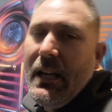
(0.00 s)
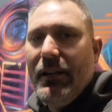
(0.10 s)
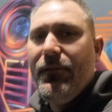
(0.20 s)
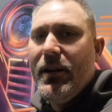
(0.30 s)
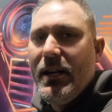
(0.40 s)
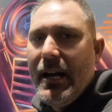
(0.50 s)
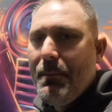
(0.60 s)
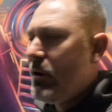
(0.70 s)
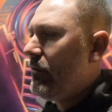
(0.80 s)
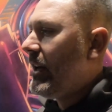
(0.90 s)
infinite
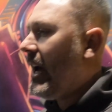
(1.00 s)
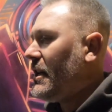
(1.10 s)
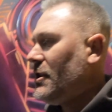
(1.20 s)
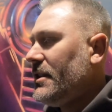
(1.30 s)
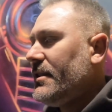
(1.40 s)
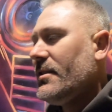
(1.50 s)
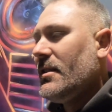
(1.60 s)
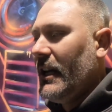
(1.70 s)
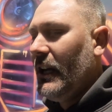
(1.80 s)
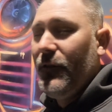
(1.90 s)
number of
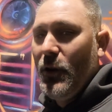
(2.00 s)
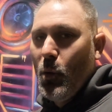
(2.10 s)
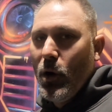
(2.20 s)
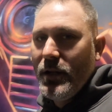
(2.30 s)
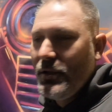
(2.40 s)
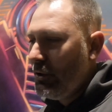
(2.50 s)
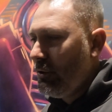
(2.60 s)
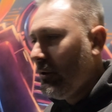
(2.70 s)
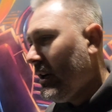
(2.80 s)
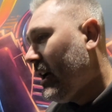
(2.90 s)
gauges if you wanted
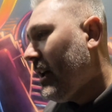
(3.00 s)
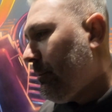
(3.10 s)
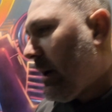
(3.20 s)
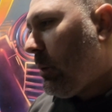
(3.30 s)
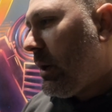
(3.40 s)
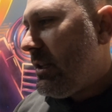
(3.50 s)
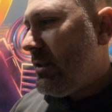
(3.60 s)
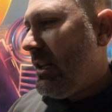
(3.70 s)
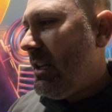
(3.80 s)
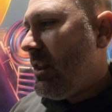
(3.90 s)
to, but we
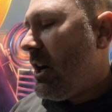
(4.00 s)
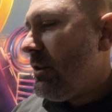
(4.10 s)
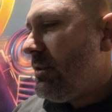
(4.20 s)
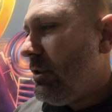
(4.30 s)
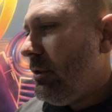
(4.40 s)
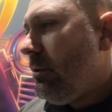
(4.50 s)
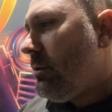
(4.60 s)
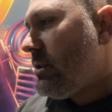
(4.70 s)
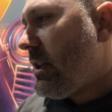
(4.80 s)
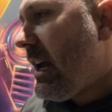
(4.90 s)
just need those
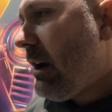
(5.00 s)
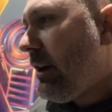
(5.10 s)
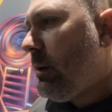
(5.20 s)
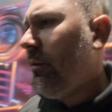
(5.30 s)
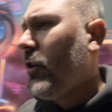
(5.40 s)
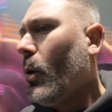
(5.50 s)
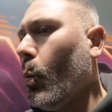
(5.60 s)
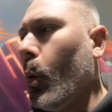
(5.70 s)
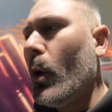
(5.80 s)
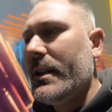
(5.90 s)
two, so they're in. We've got a
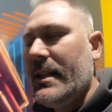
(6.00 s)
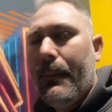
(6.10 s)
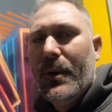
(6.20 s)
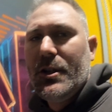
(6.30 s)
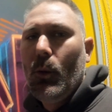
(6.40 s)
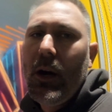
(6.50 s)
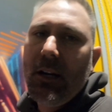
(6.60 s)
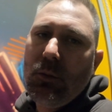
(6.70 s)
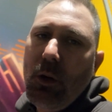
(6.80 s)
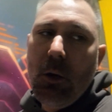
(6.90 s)
water temperature
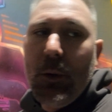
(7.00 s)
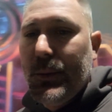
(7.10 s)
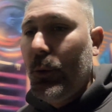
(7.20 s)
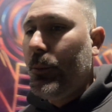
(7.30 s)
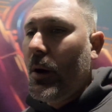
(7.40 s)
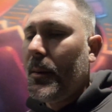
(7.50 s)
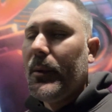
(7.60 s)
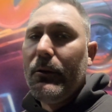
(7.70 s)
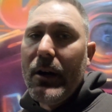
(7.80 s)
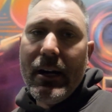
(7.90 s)
one as well, which we'll
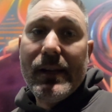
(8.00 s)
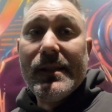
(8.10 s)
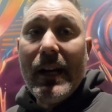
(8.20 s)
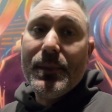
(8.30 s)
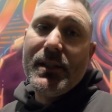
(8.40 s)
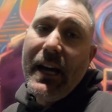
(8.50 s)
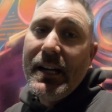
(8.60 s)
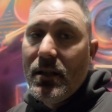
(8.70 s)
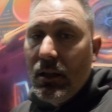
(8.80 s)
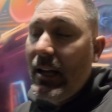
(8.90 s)
probably run at some
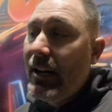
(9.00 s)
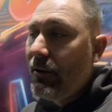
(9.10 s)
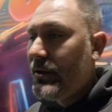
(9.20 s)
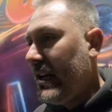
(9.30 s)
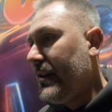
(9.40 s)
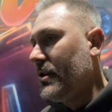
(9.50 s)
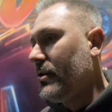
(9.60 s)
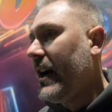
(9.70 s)
stage later on down the